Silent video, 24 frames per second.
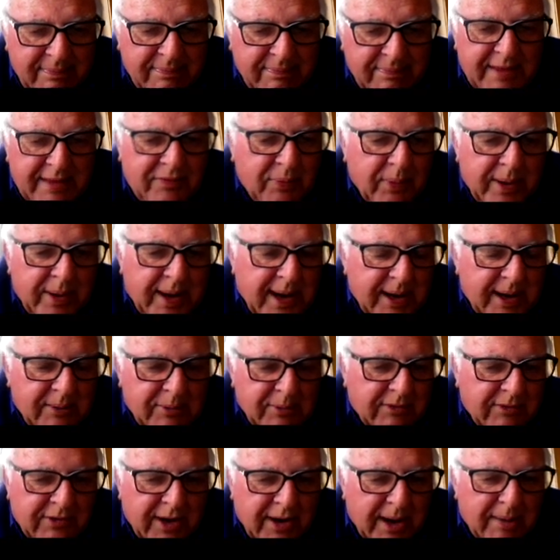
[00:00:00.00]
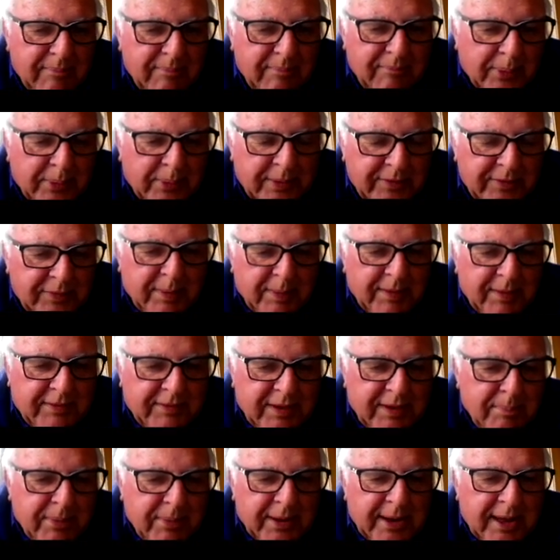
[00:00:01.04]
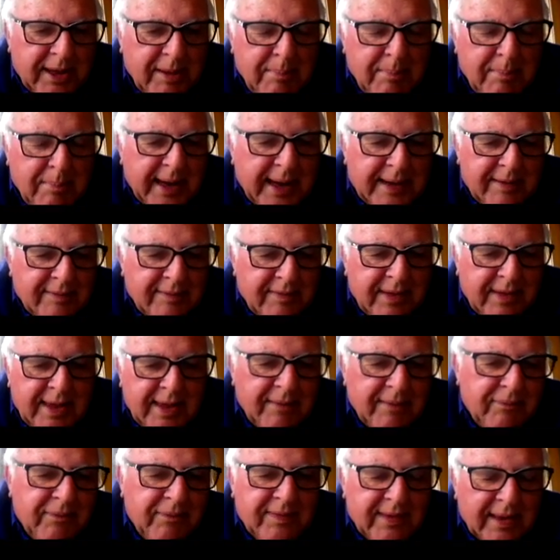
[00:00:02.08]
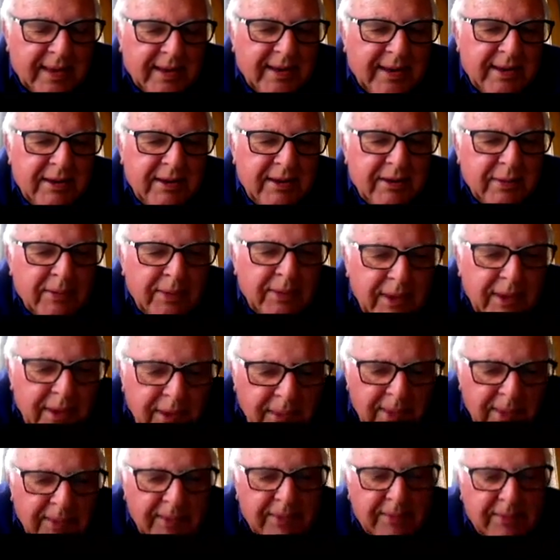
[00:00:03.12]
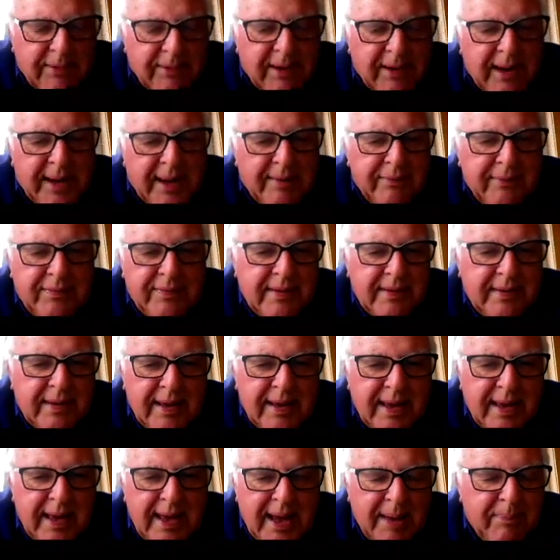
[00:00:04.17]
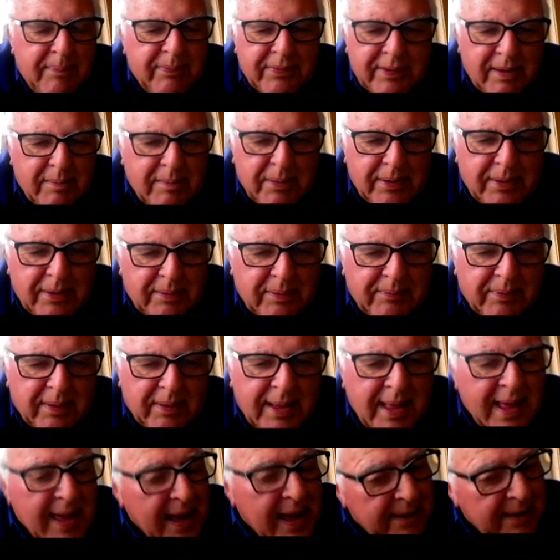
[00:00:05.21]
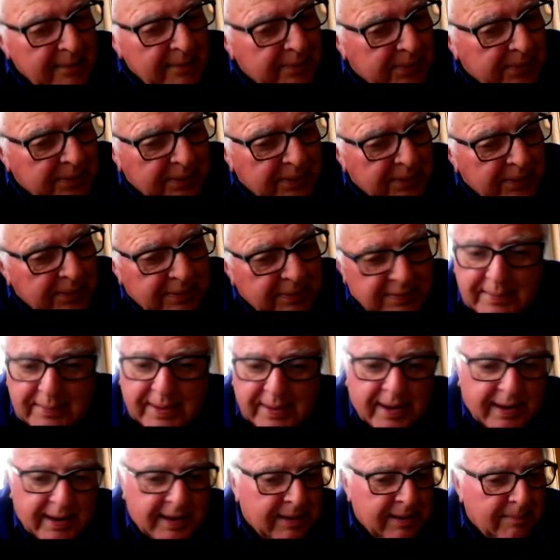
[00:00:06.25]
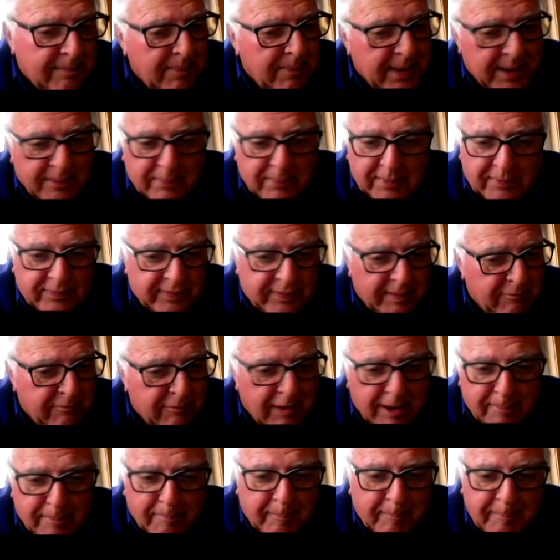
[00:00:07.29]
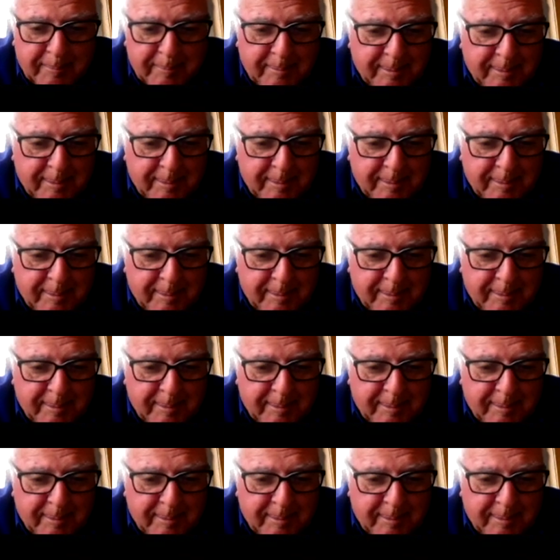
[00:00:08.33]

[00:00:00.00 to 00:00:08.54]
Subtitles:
That's what I would shop for, especially bring it back as gifts. The local crafts. absolutely beautiful. And of course, you've got to come back with some rum.